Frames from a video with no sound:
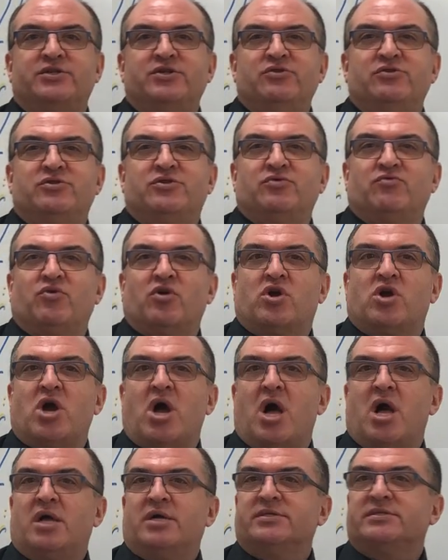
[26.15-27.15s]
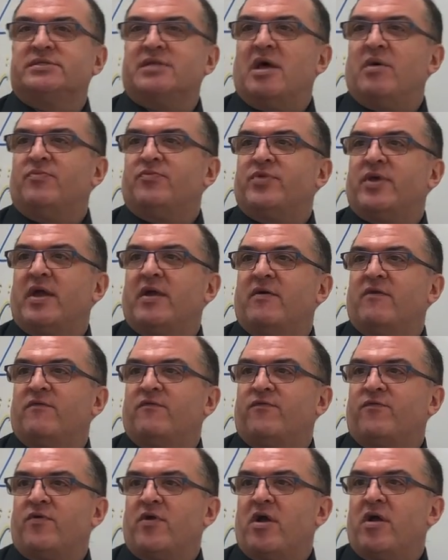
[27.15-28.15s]
you to recall something
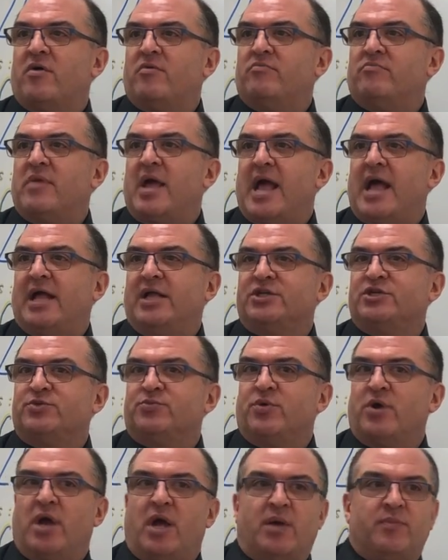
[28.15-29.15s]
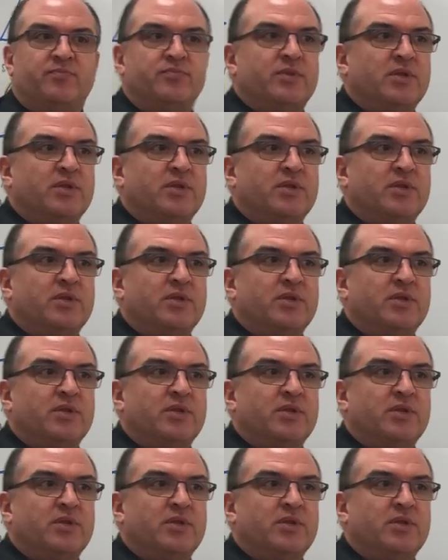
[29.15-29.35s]
from algebra.